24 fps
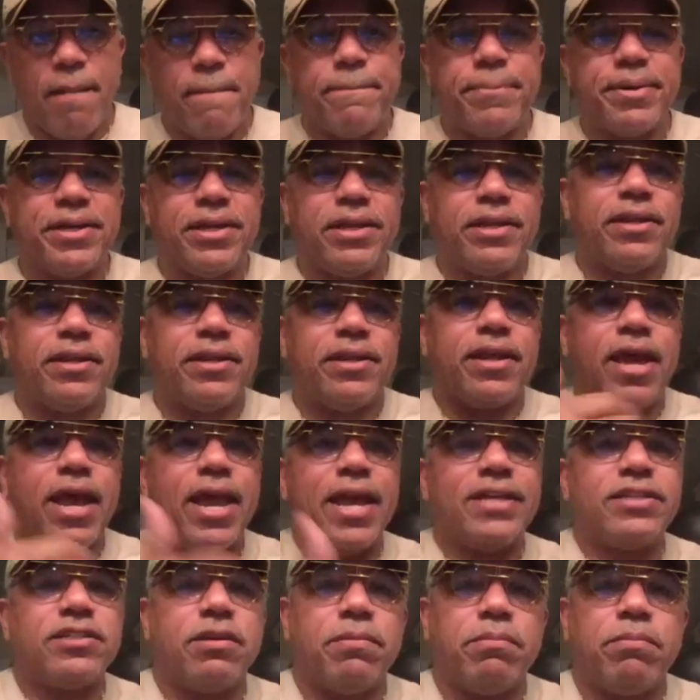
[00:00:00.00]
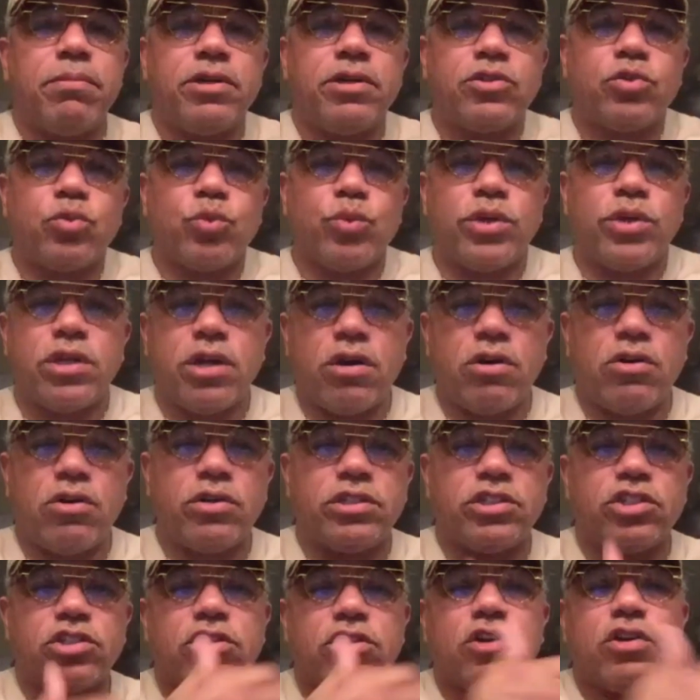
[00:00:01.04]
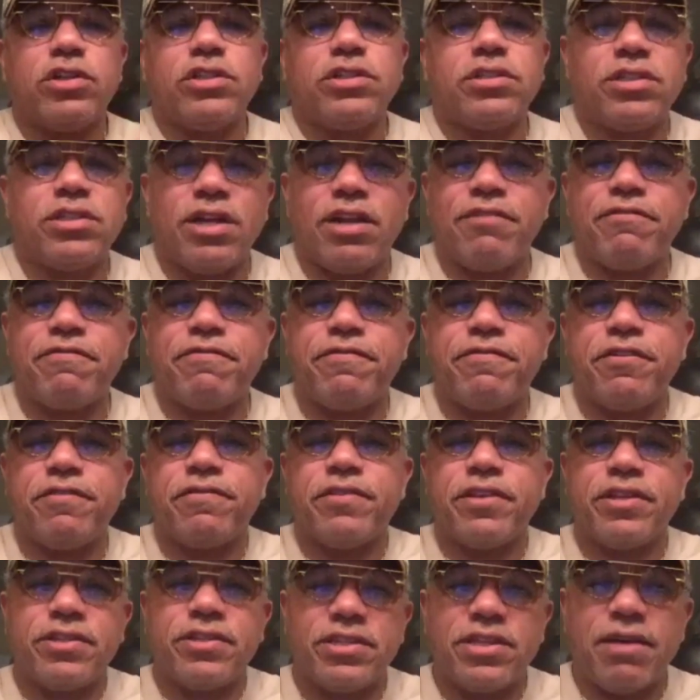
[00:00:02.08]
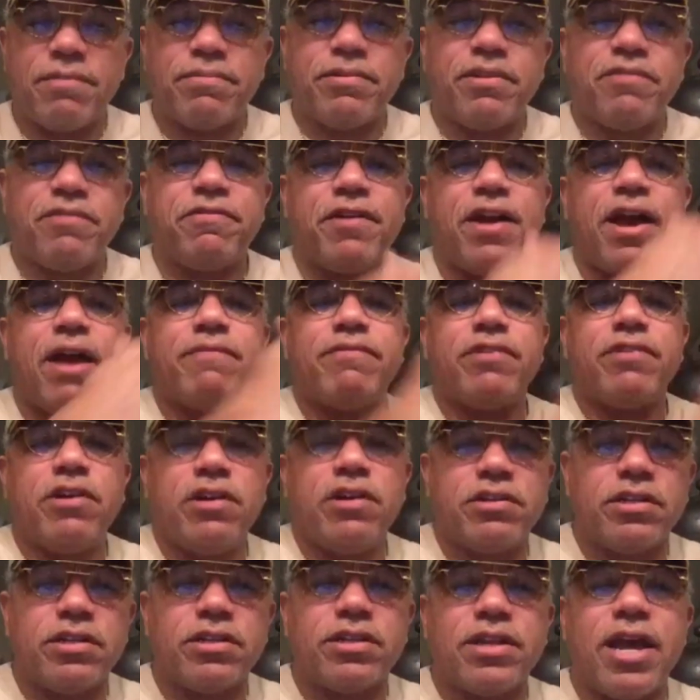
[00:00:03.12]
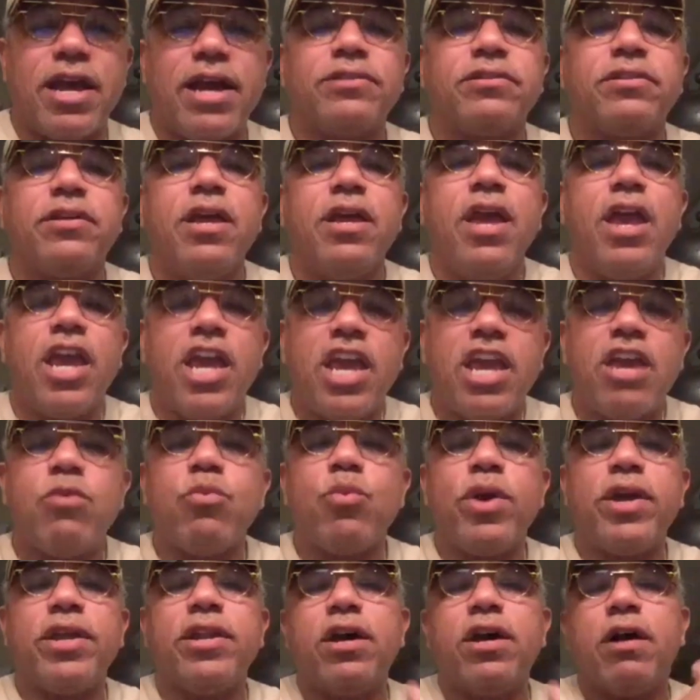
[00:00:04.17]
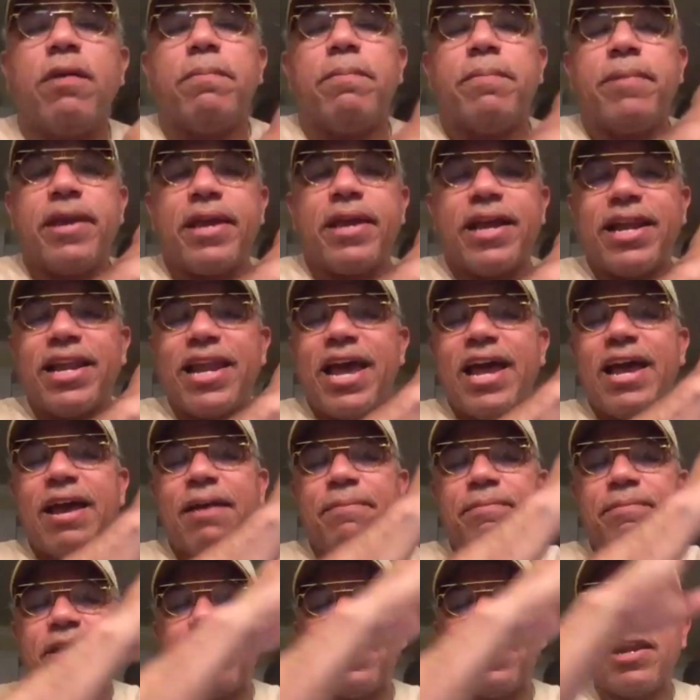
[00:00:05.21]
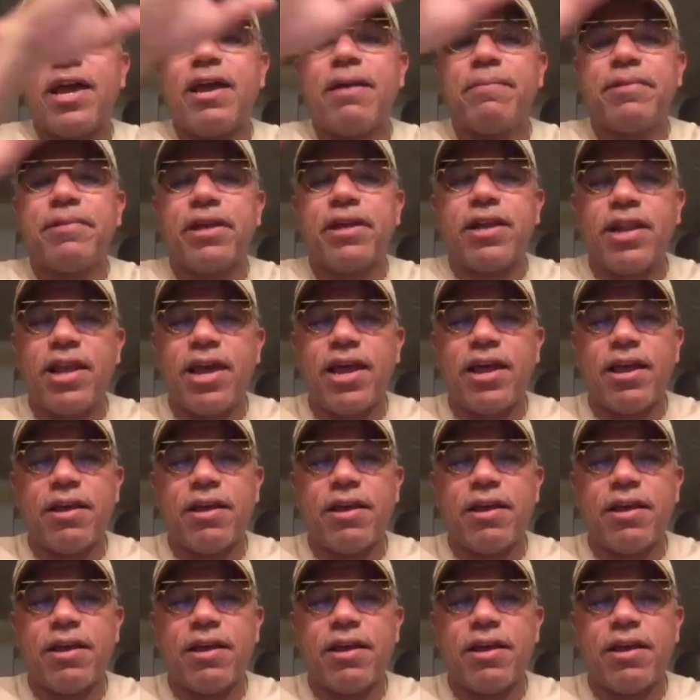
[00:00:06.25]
But as the months went on, it started selling 50, 75, 100,000. Mm-hmm. It went up. It climbed and climbed and climbed.